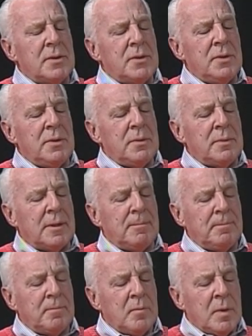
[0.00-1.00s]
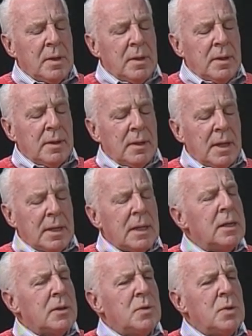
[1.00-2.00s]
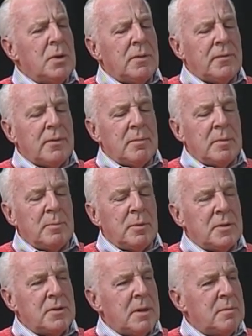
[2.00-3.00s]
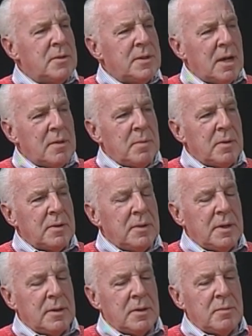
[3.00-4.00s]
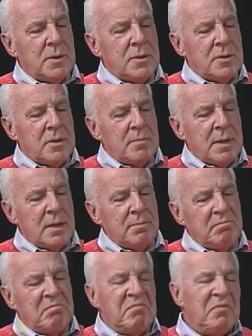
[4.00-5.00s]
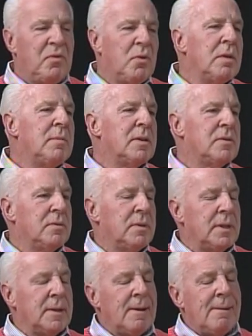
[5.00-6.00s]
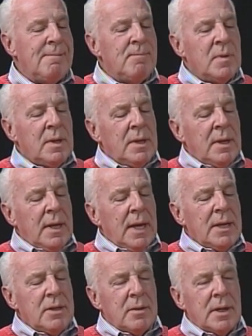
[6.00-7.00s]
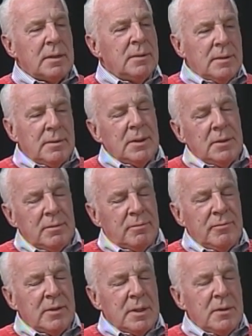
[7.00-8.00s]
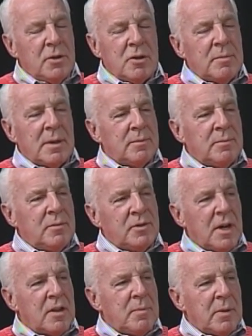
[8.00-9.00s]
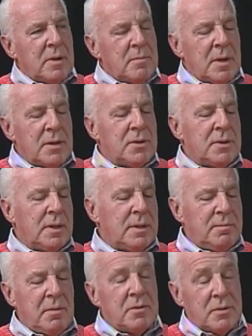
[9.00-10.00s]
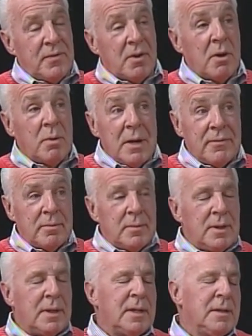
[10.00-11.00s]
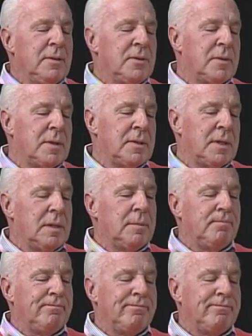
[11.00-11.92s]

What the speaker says: to, I got a call from a person up in Southbury, Connecticut, which is about 40 minutes away. And you know, I didn't really know about Southbury much, and that was far away from me then. So I said, look,